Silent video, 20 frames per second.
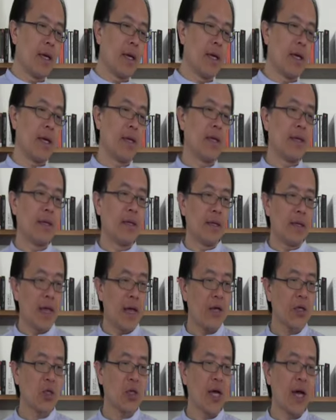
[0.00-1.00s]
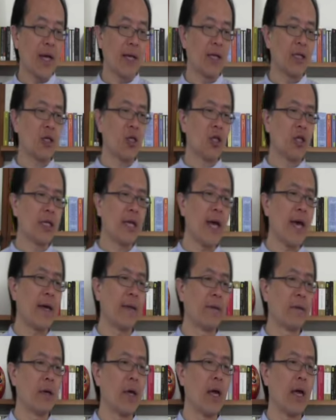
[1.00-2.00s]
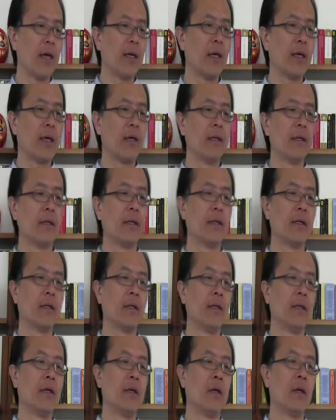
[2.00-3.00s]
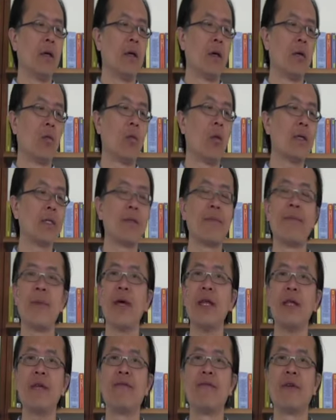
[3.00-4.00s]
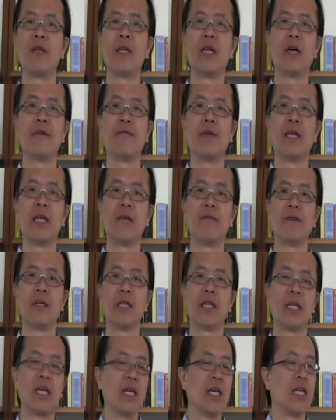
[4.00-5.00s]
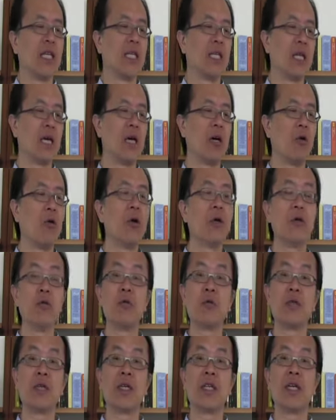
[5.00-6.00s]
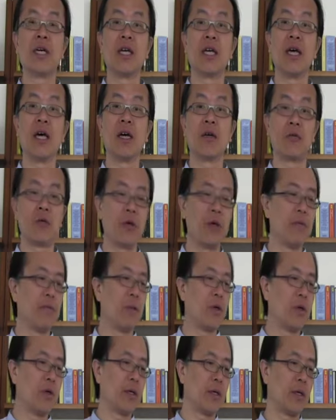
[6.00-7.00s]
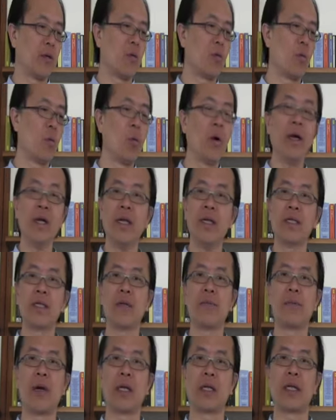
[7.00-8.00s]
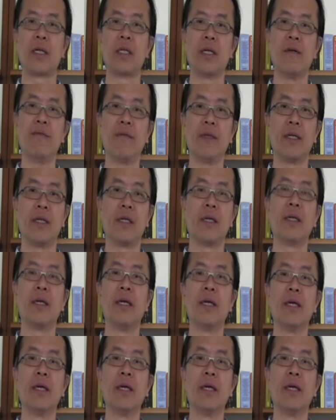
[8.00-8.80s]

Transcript: And next slide, let's look at what's the benefit of living in or using a green building. One is a productivity.